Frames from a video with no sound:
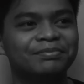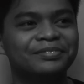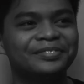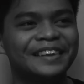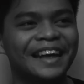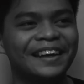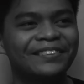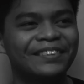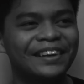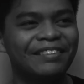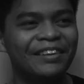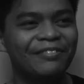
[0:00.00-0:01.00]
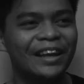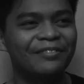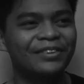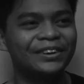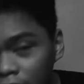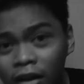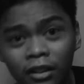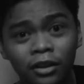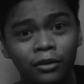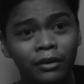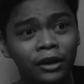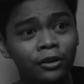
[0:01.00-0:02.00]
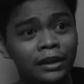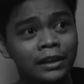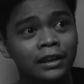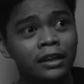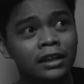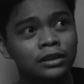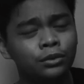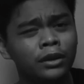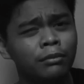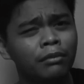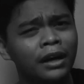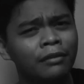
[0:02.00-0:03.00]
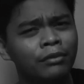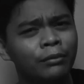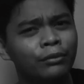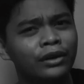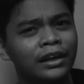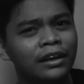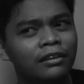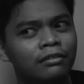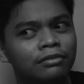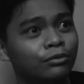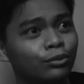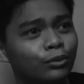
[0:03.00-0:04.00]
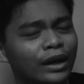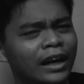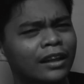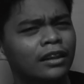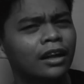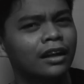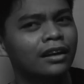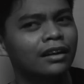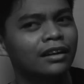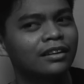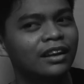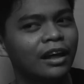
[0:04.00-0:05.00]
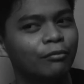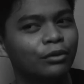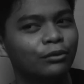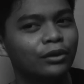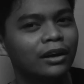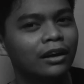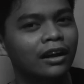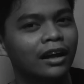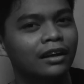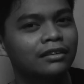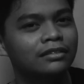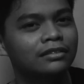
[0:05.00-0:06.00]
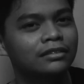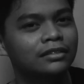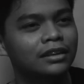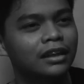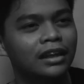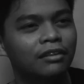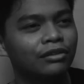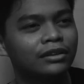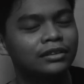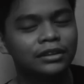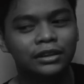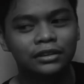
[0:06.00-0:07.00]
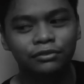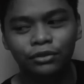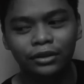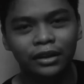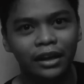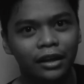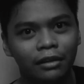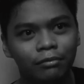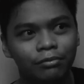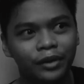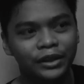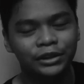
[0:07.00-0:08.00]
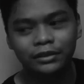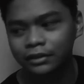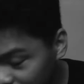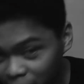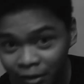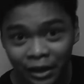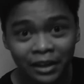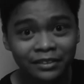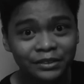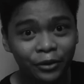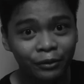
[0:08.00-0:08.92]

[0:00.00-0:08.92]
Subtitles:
Yeah, one of them Lambos. Although I only did this with my memory of what I thought a Lambo would look like. I never searched for any pictures. Okay, going